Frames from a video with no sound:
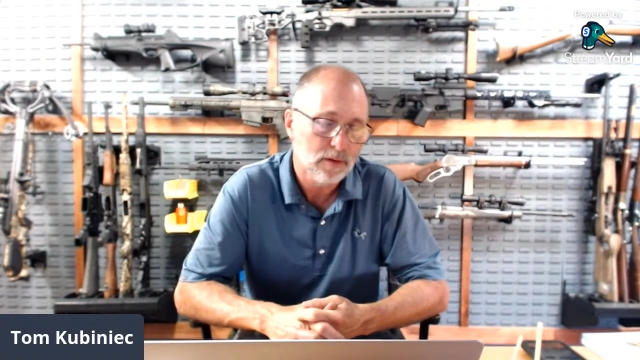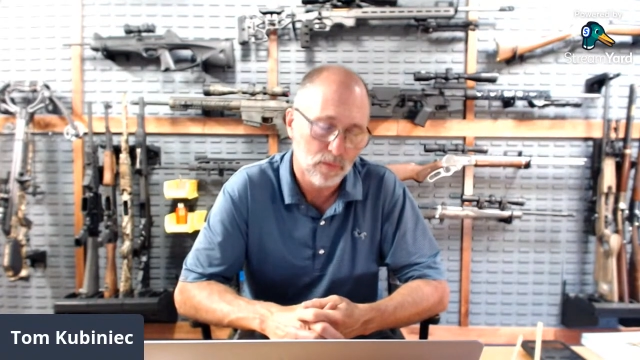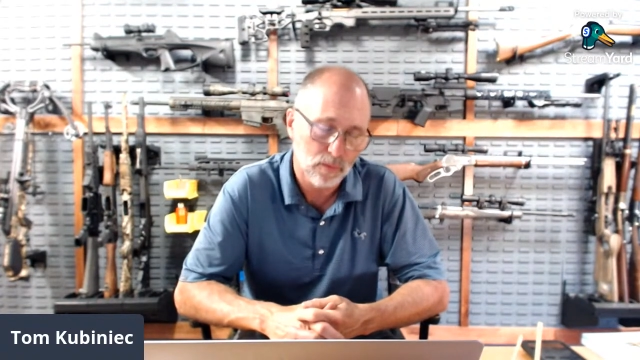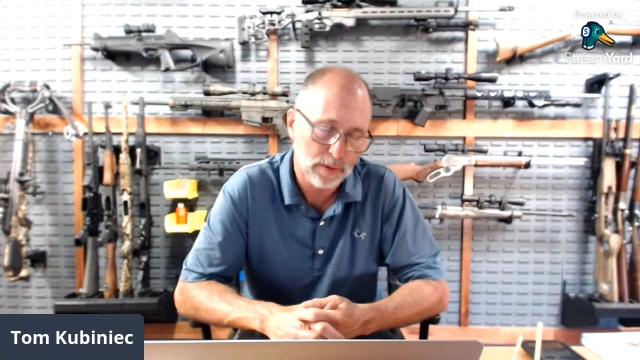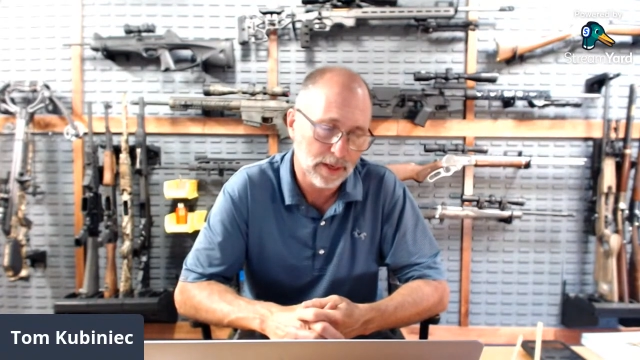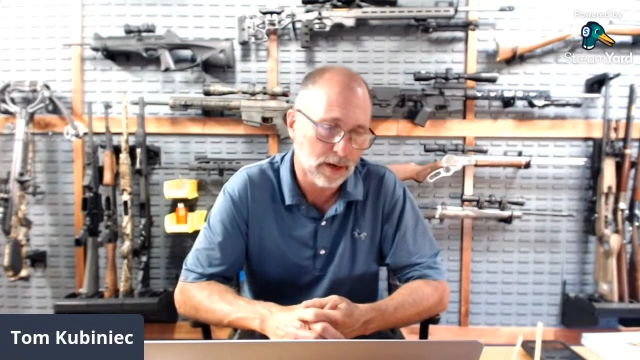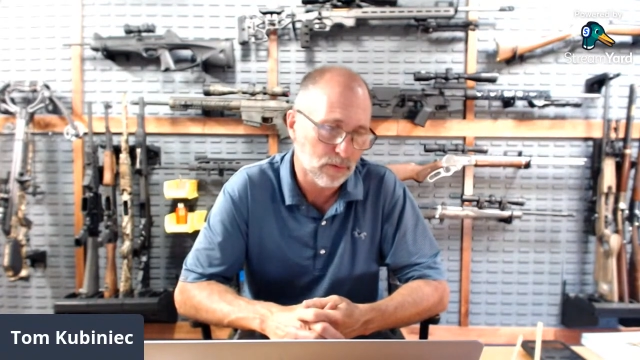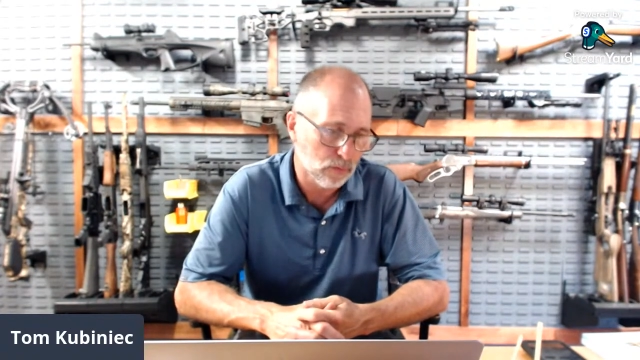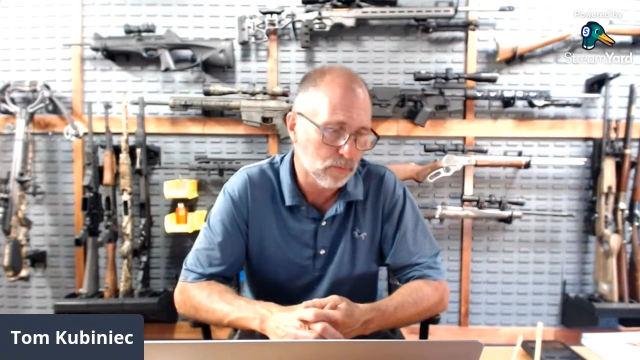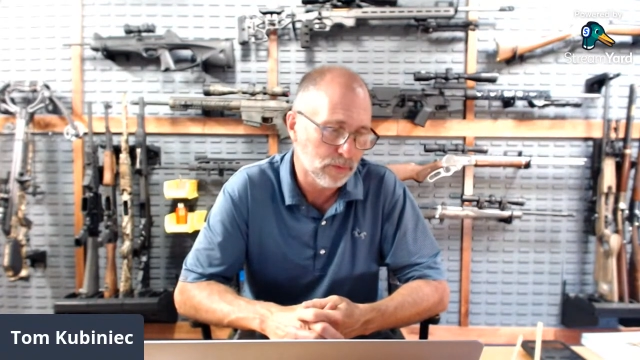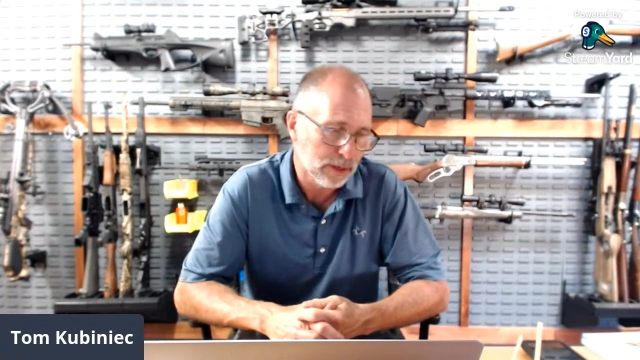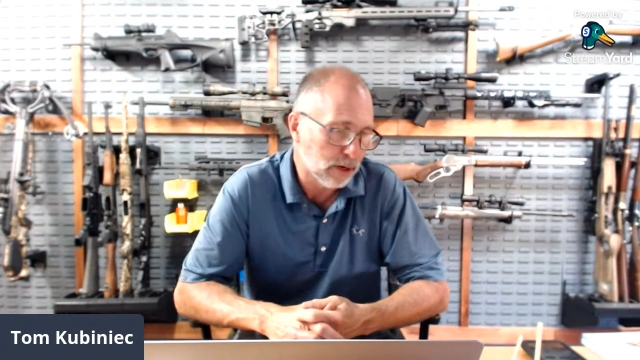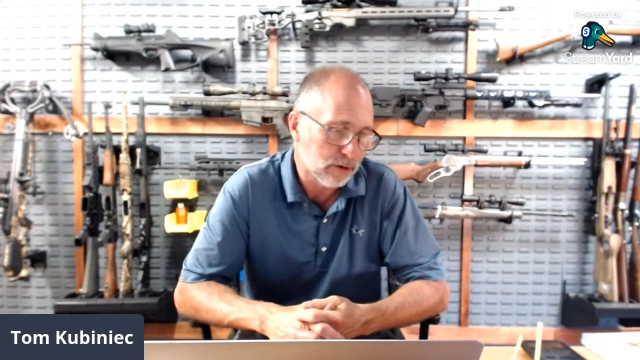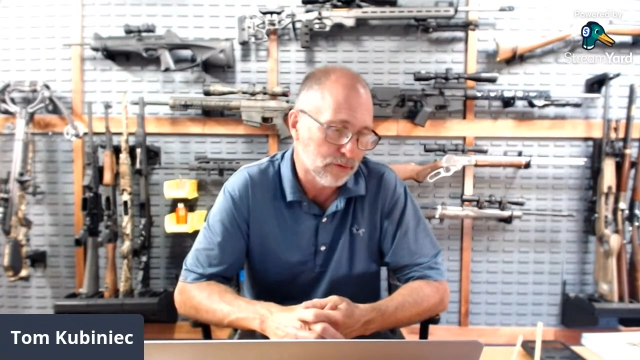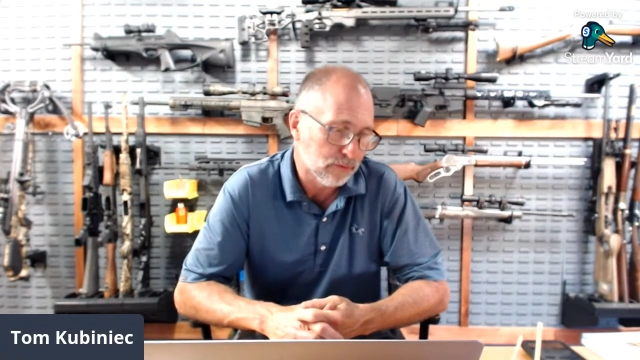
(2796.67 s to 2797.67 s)
We
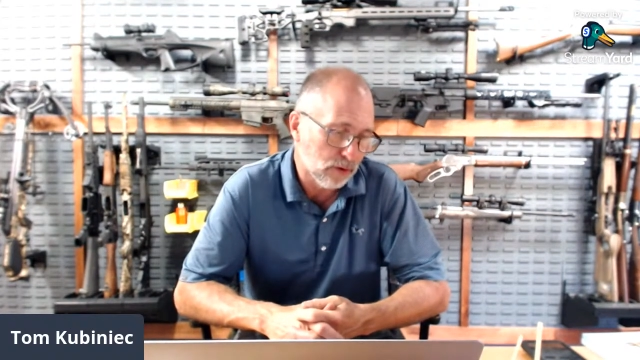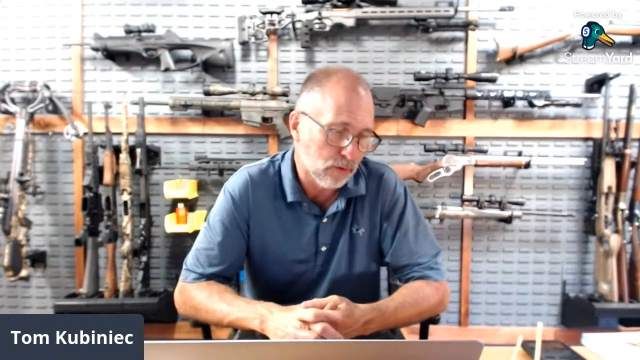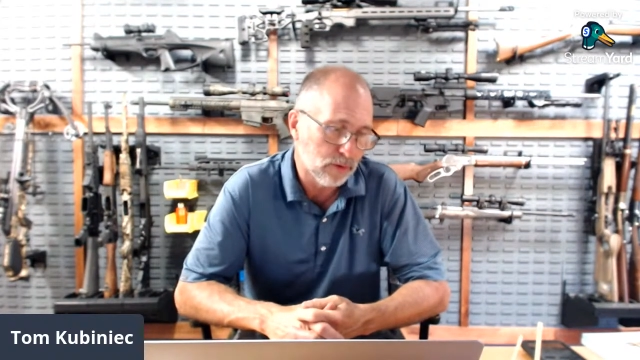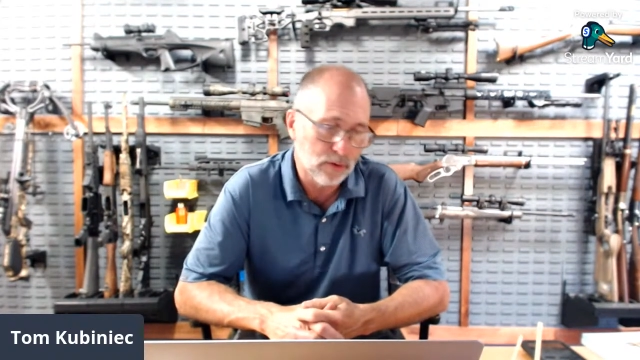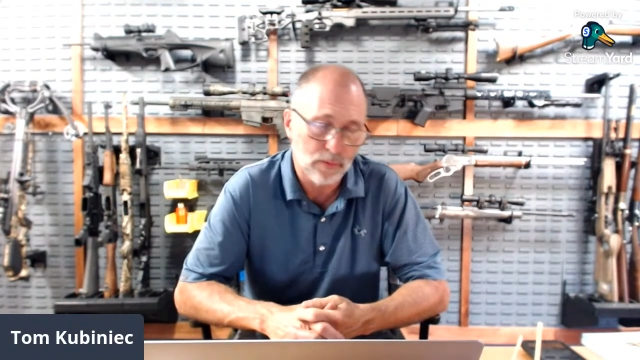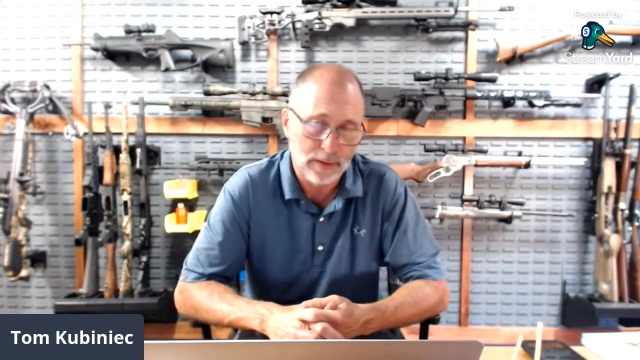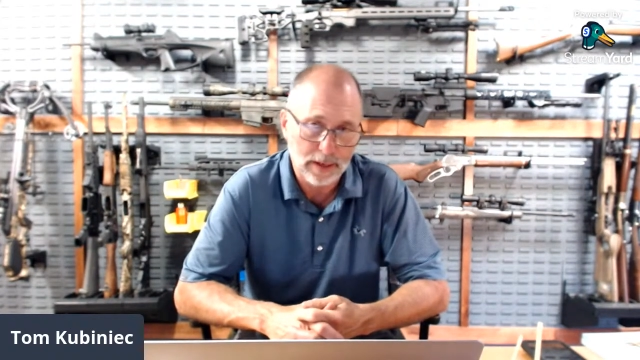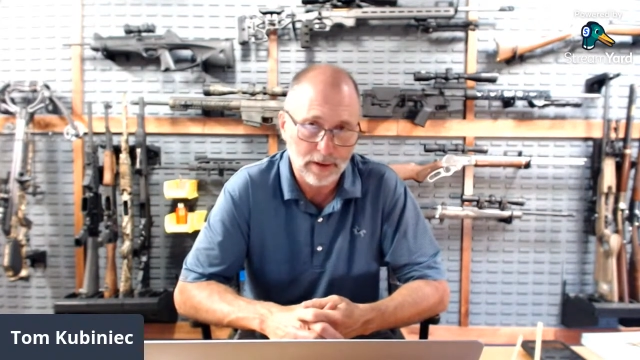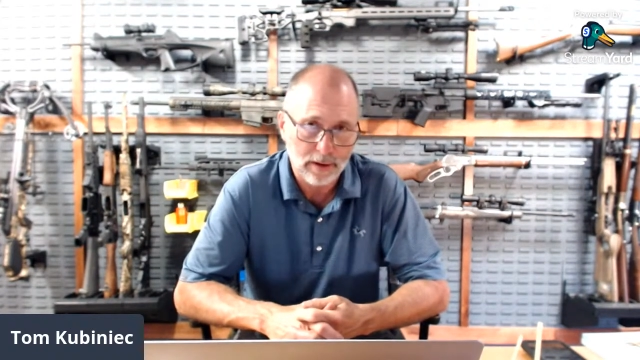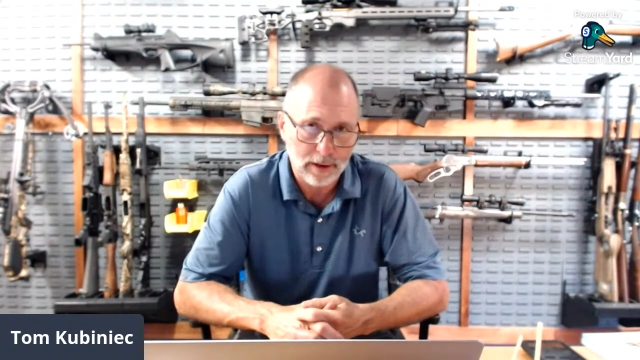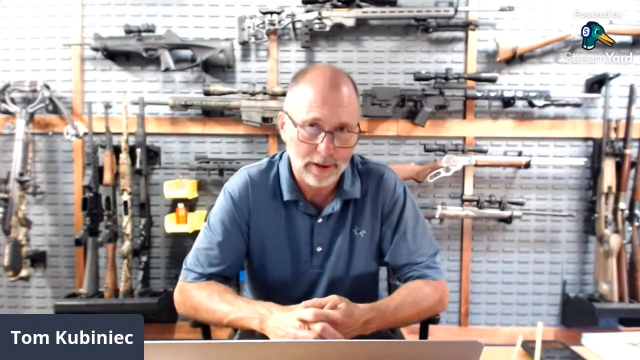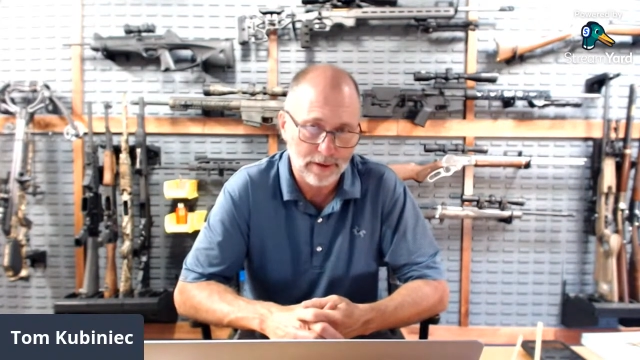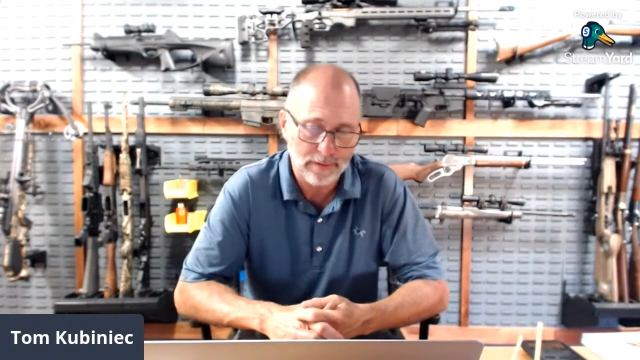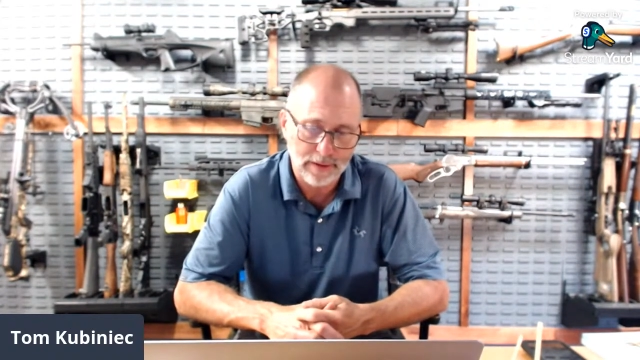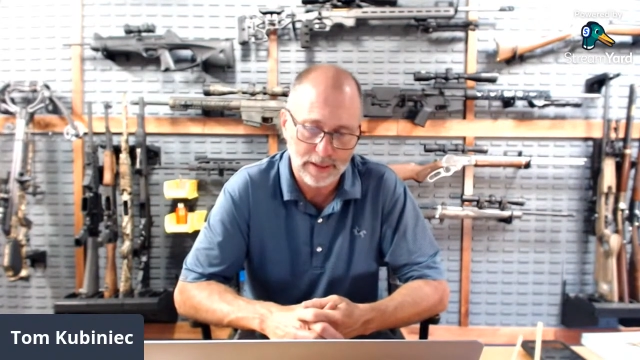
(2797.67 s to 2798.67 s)
are growing. We are
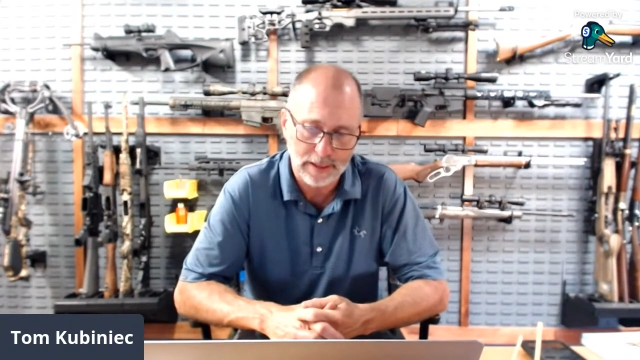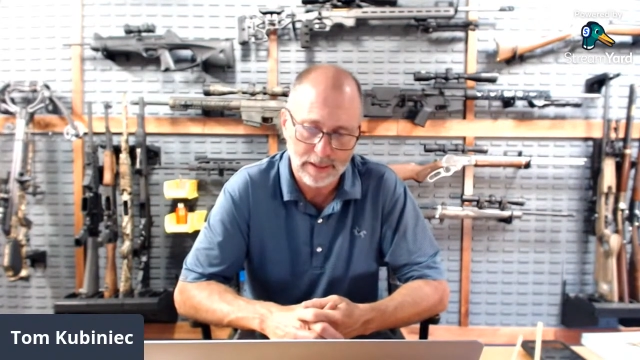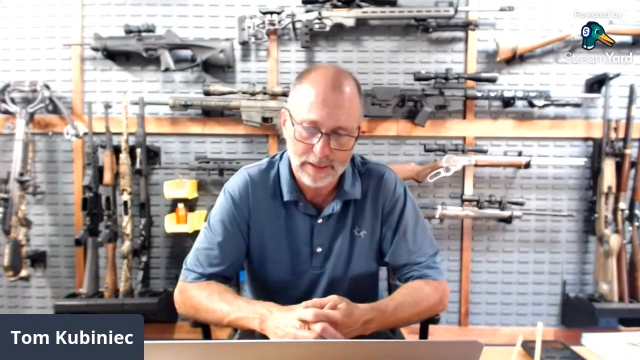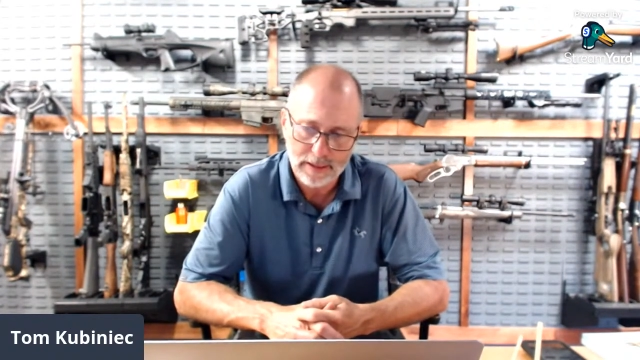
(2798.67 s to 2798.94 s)
hiring.